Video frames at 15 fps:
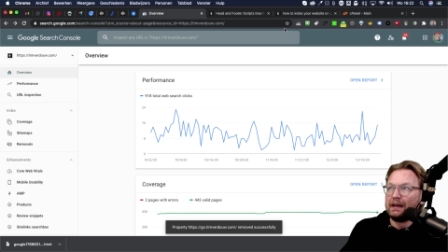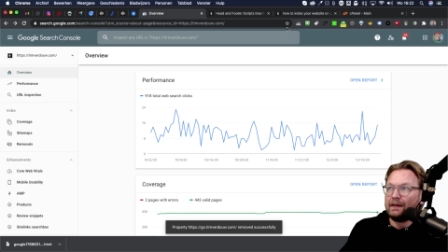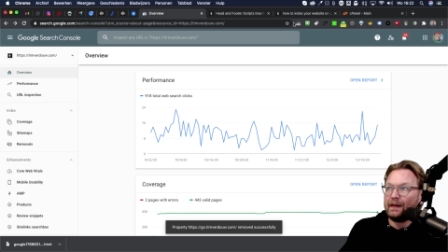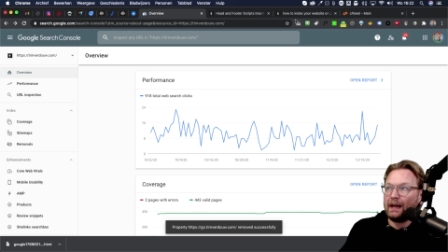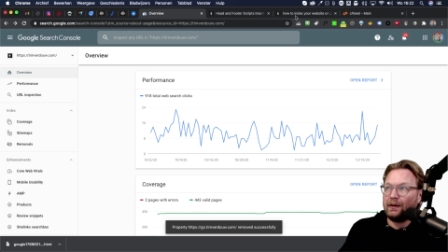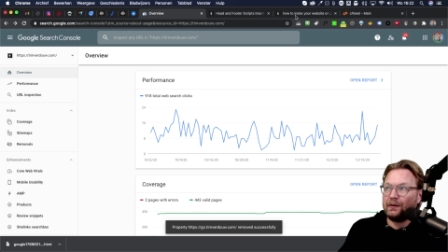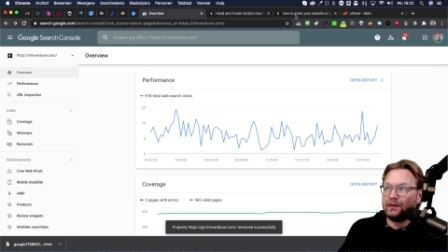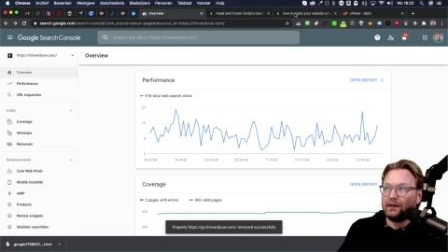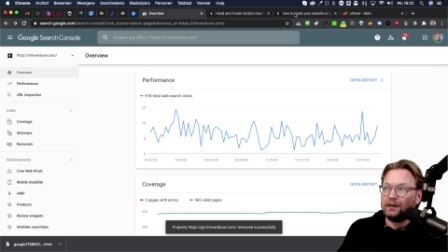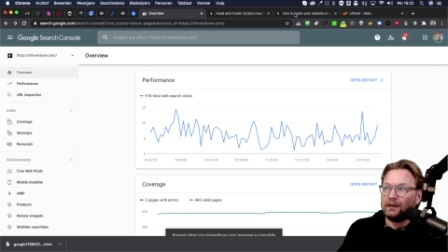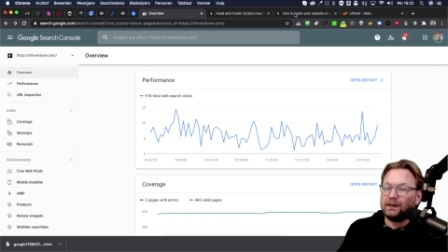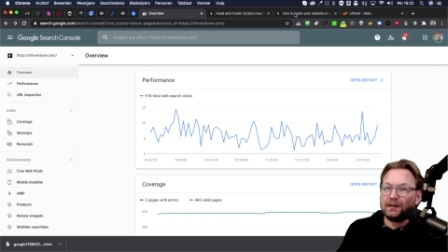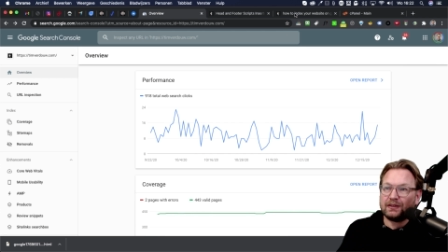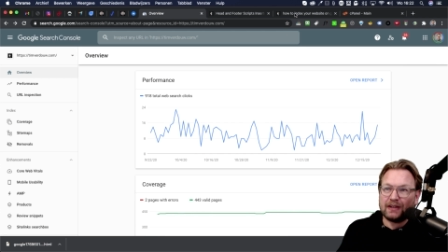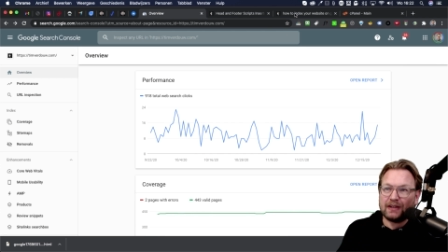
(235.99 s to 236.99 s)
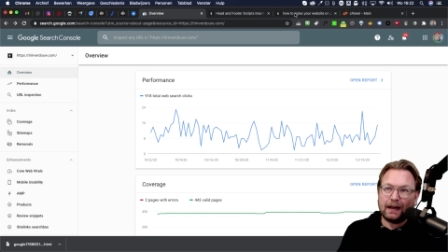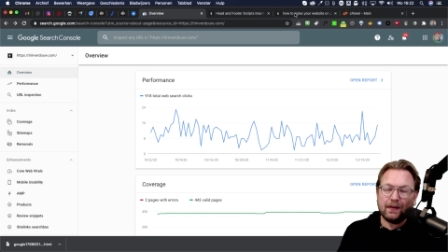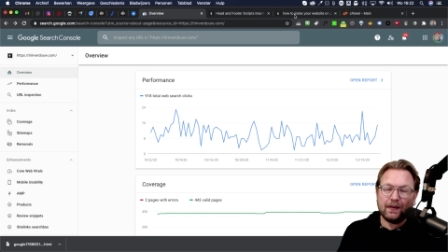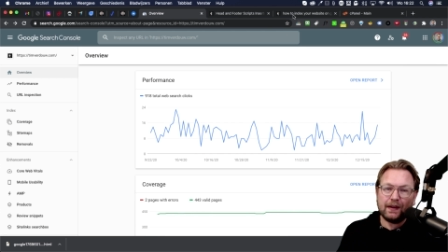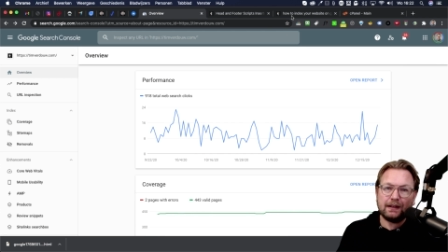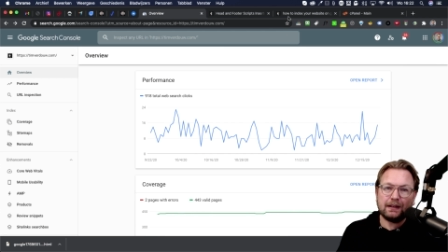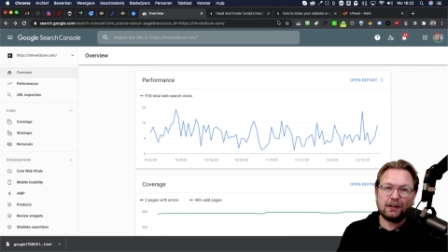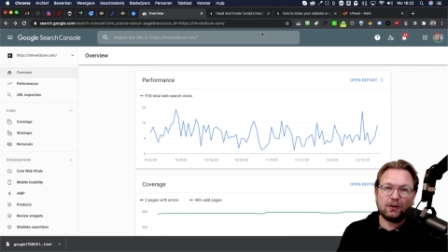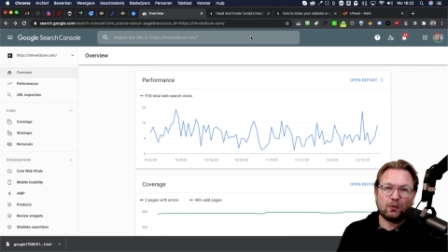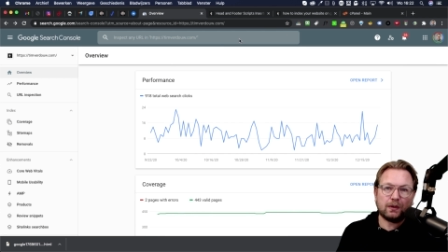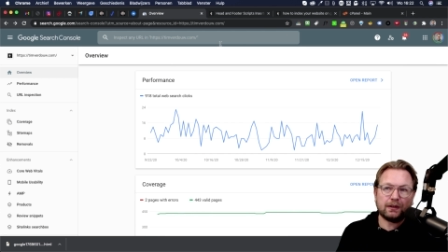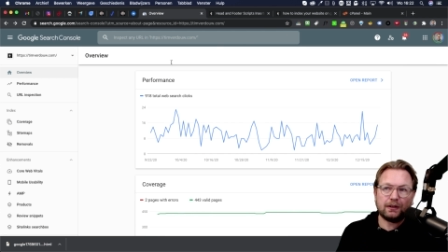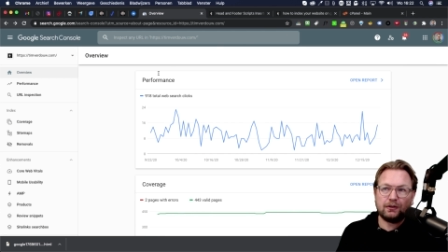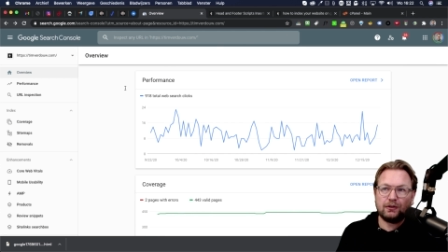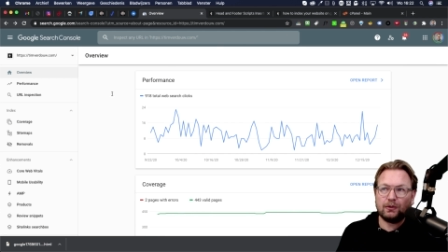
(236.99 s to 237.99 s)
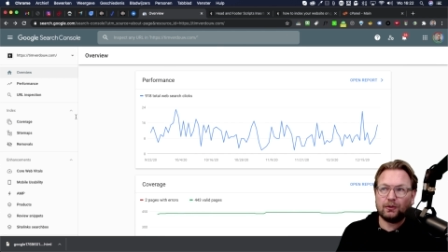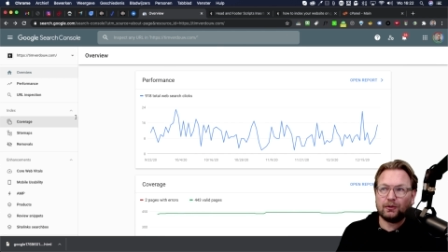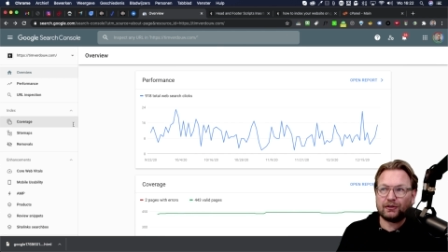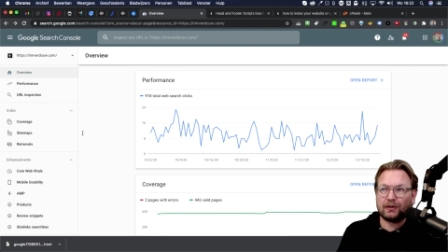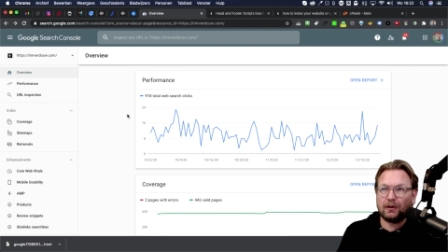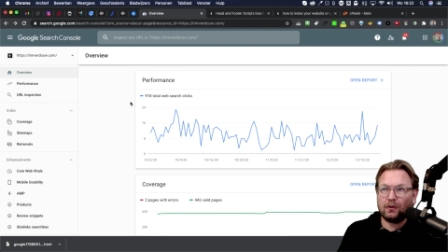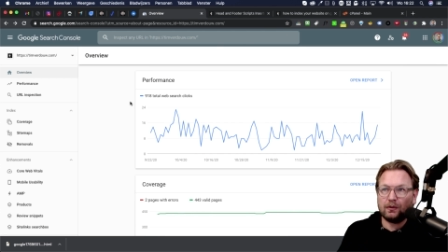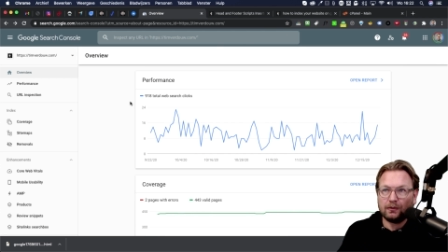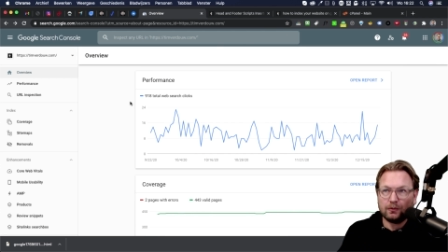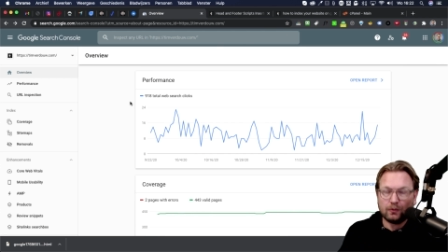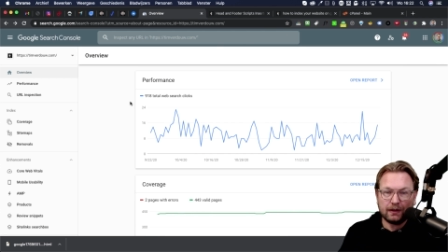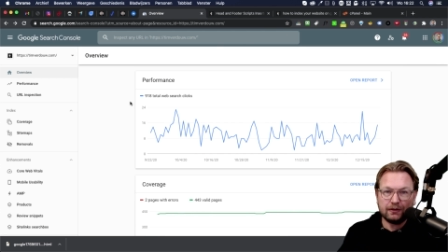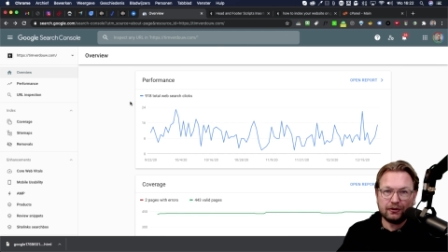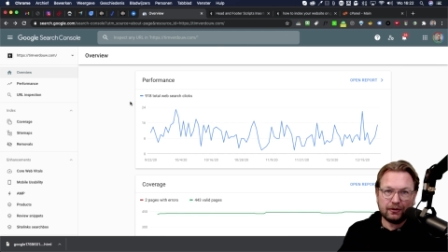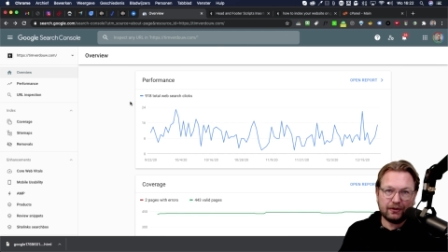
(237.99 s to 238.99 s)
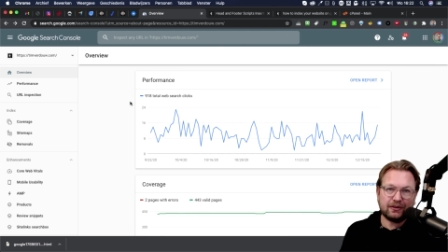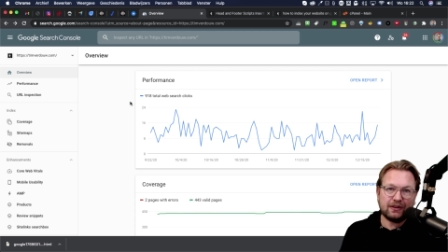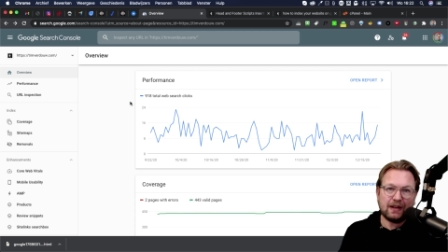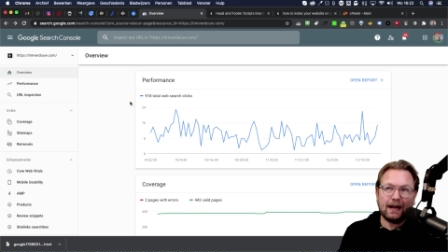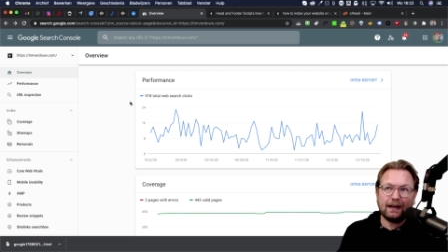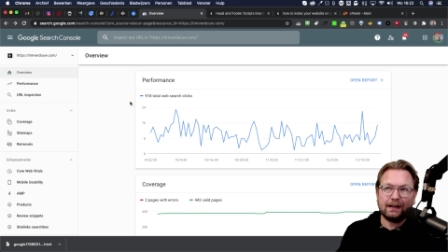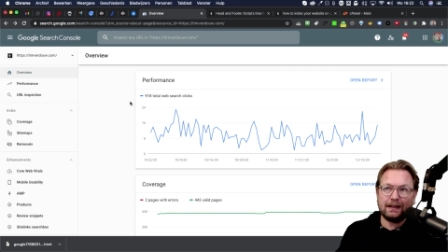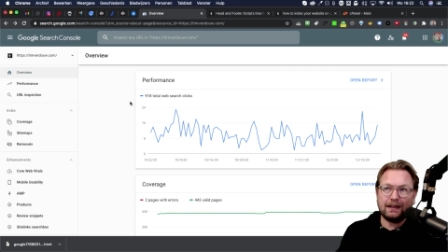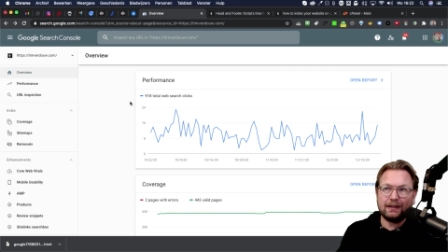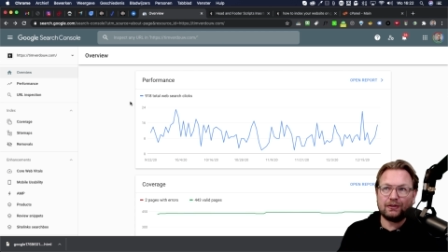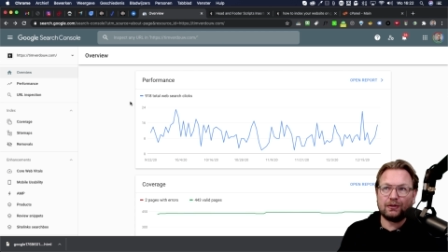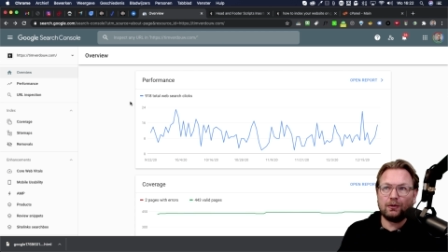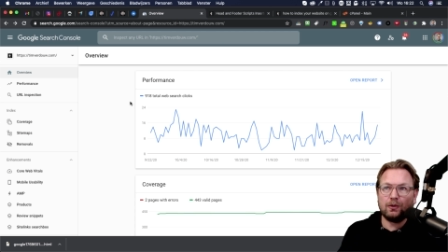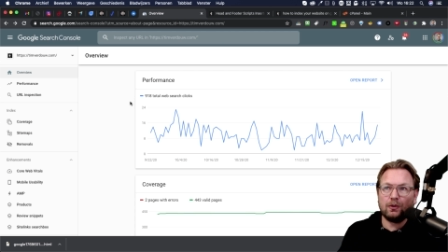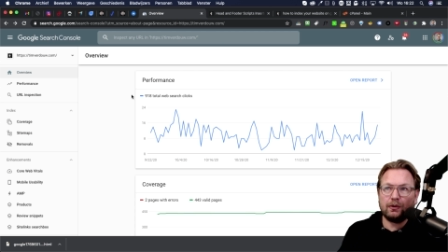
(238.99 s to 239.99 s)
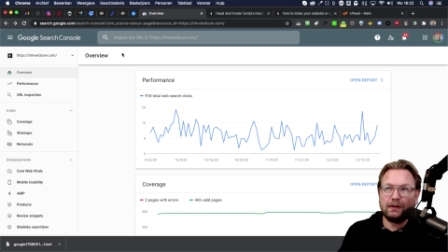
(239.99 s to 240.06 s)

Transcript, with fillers: Now, the second thing that you want to do, so once your site is to Google,